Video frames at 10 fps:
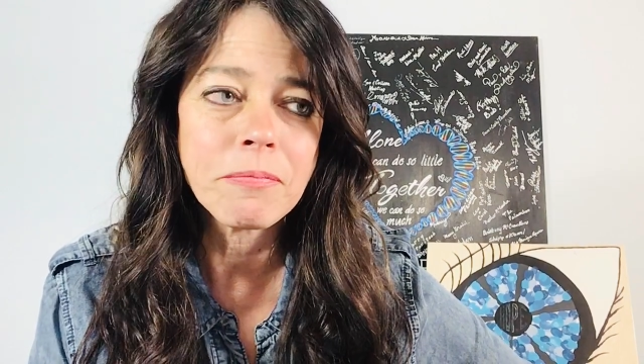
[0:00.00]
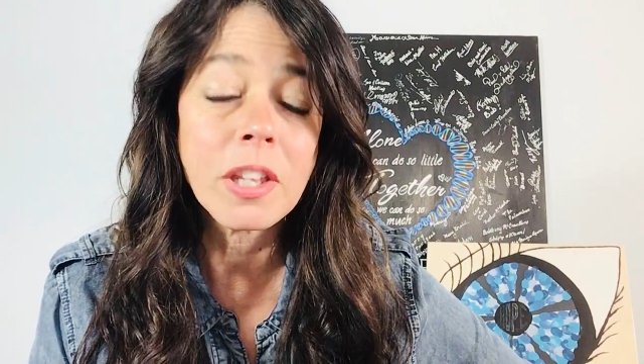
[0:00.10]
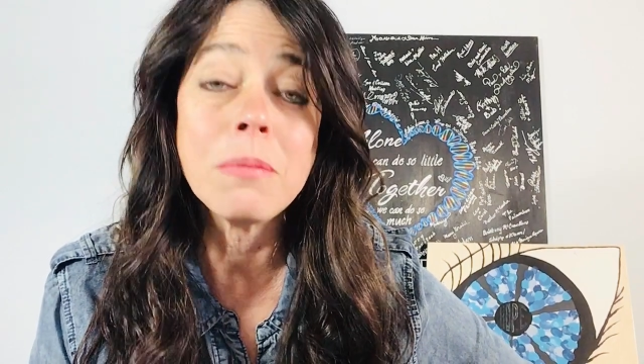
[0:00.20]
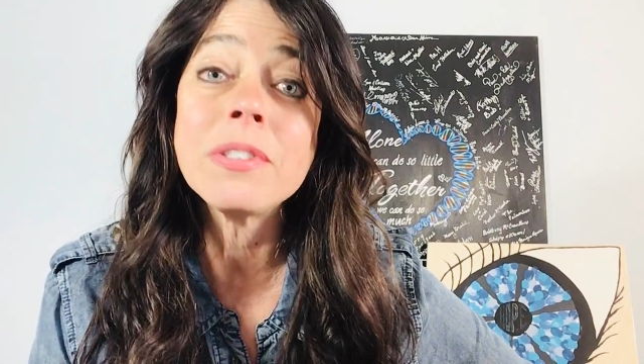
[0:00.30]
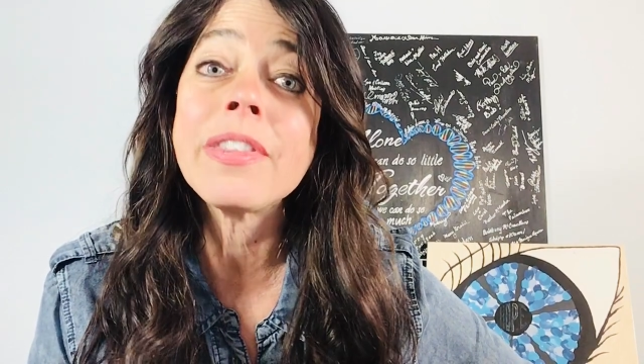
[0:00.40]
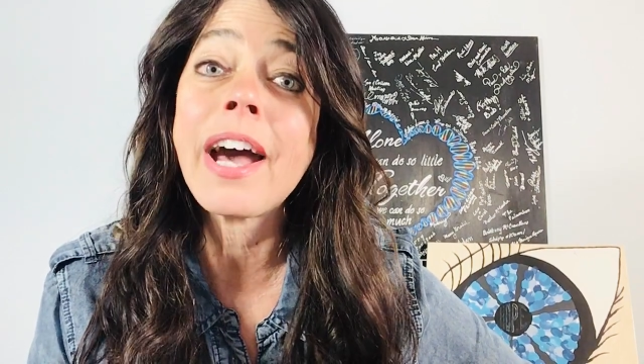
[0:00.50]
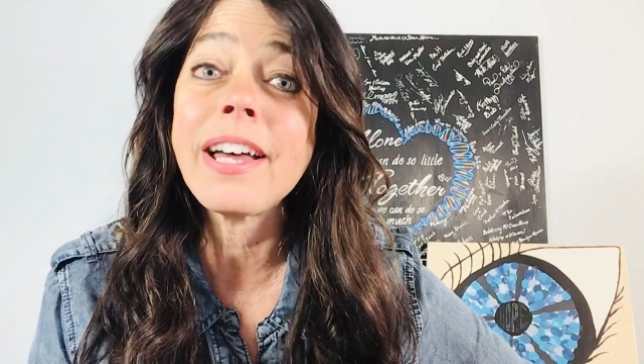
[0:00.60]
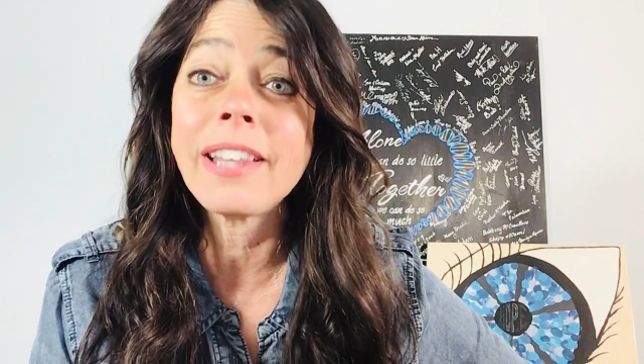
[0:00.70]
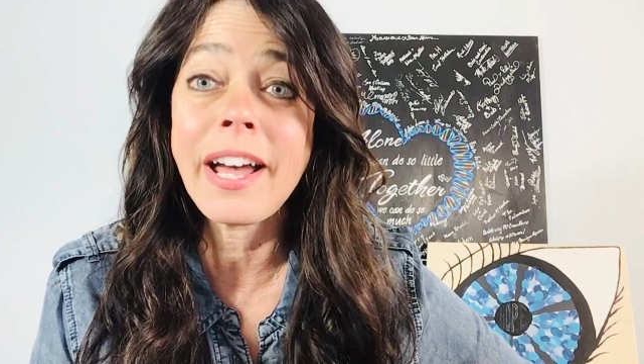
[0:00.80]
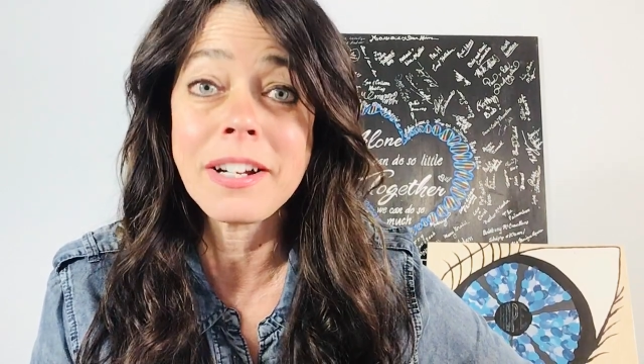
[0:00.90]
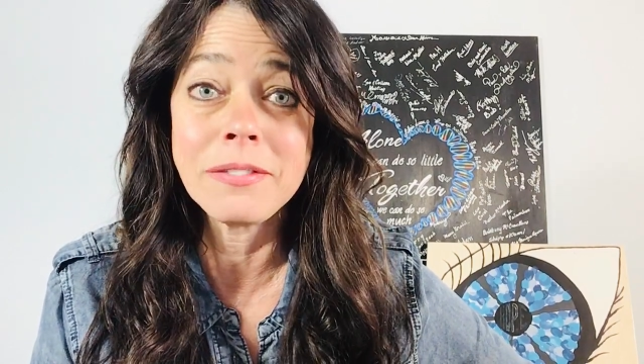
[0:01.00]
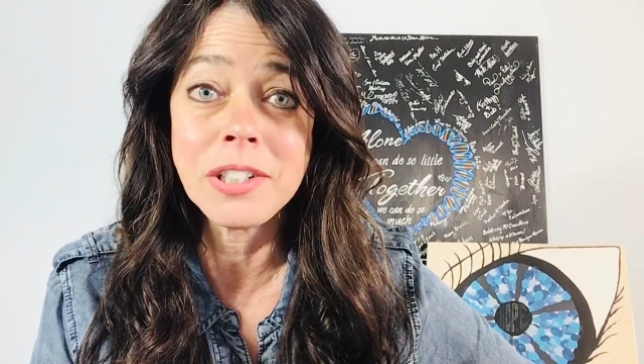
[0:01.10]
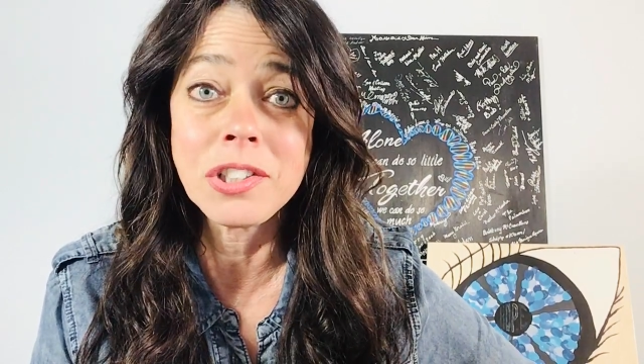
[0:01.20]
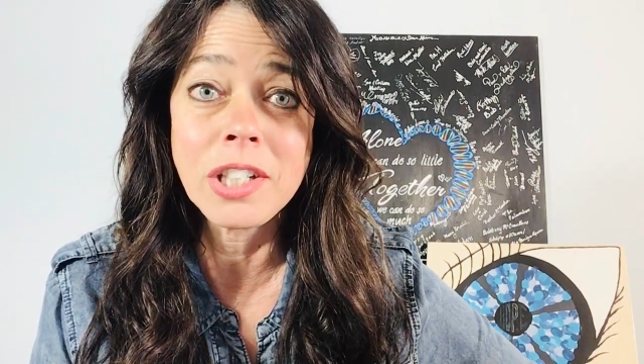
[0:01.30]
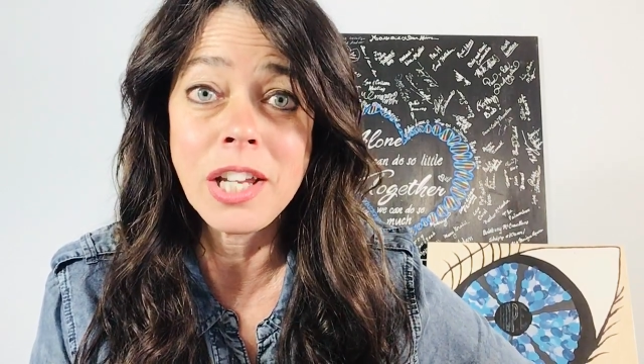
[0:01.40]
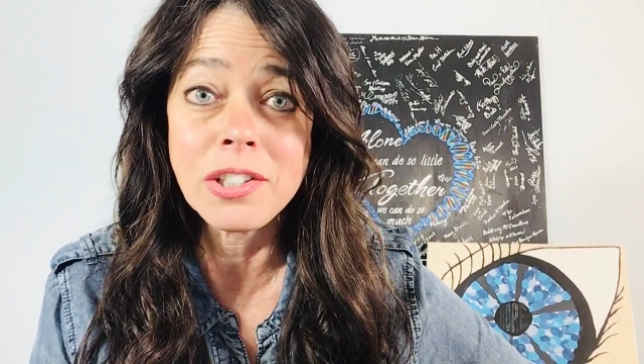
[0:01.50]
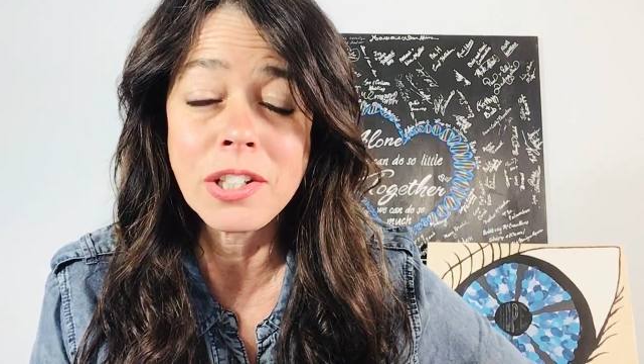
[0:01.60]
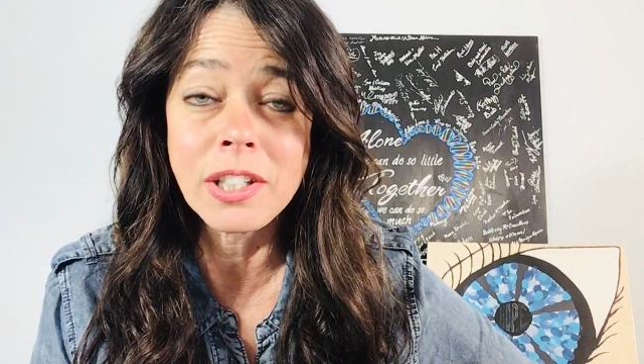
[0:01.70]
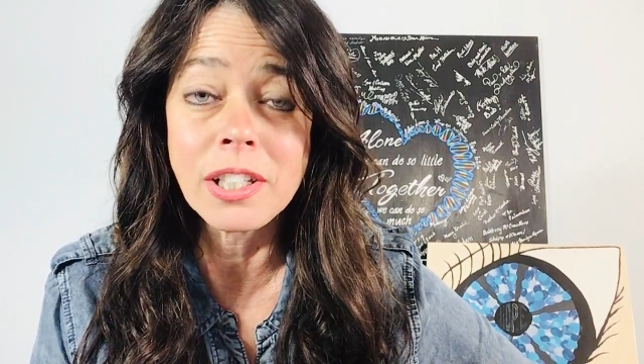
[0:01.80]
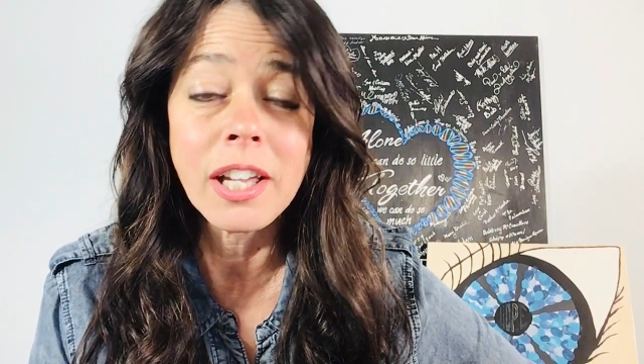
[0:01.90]
It was that lack of
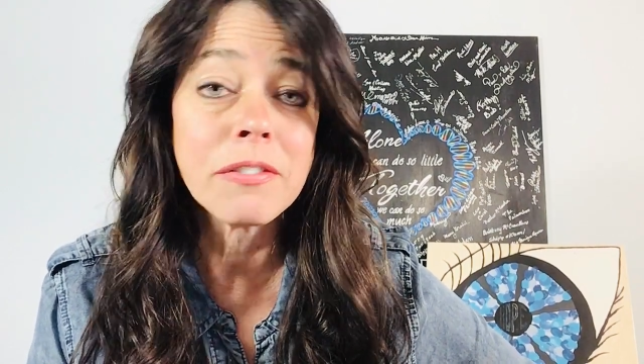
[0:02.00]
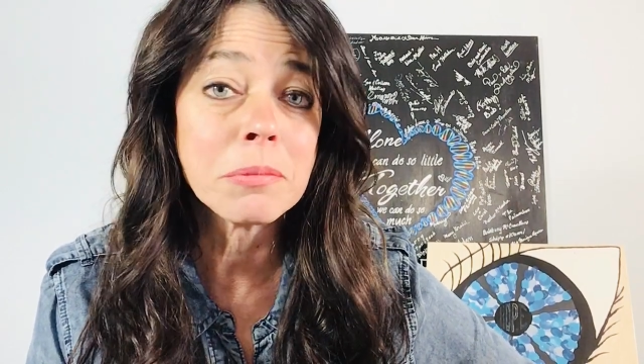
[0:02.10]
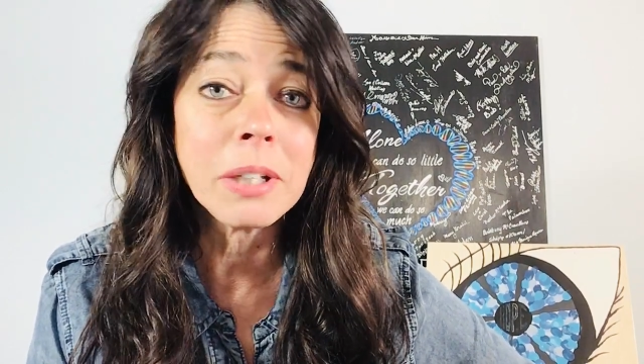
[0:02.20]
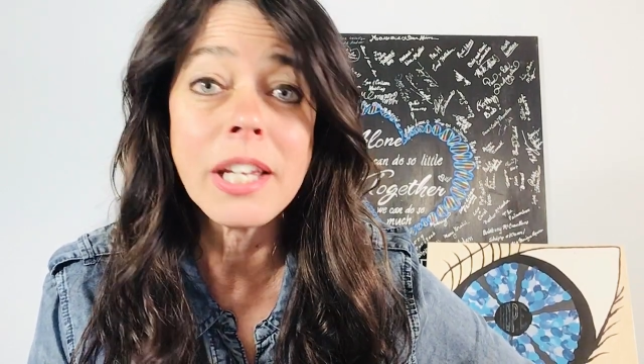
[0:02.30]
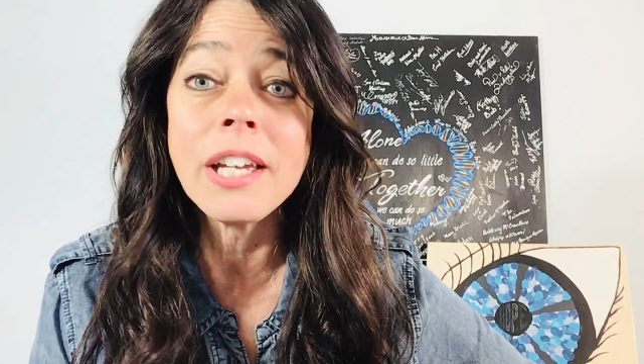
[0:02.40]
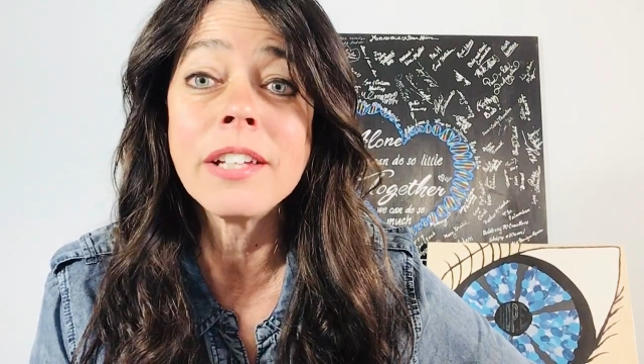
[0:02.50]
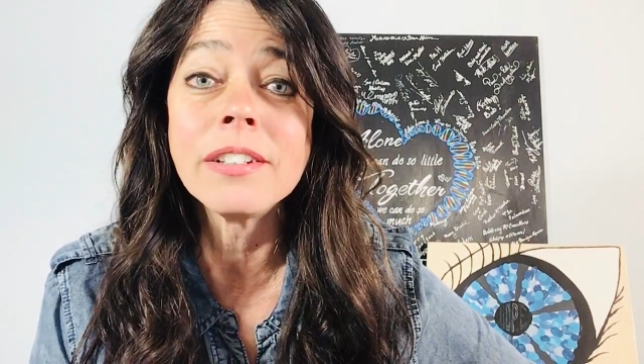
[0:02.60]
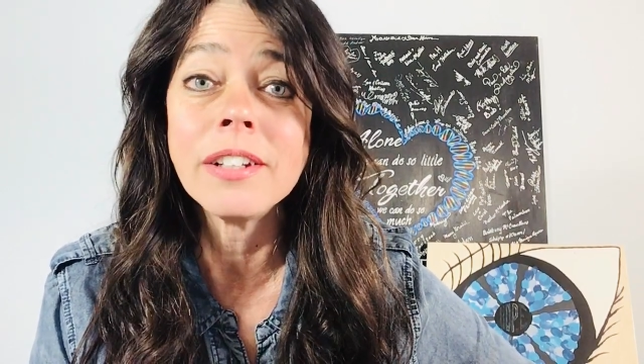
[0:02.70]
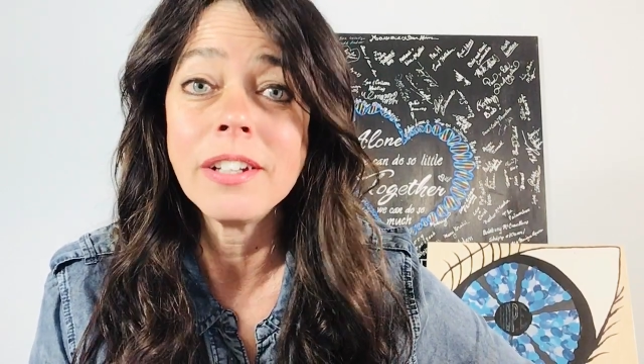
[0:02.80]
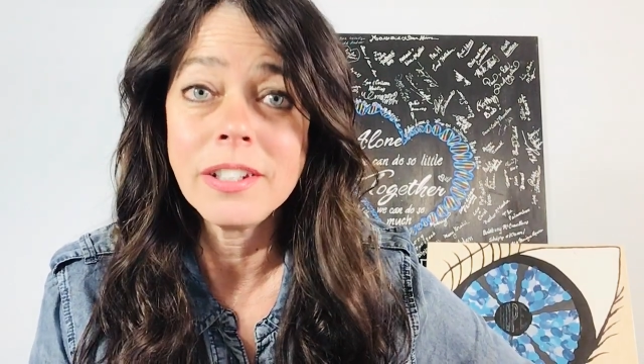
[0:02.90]
education that left me in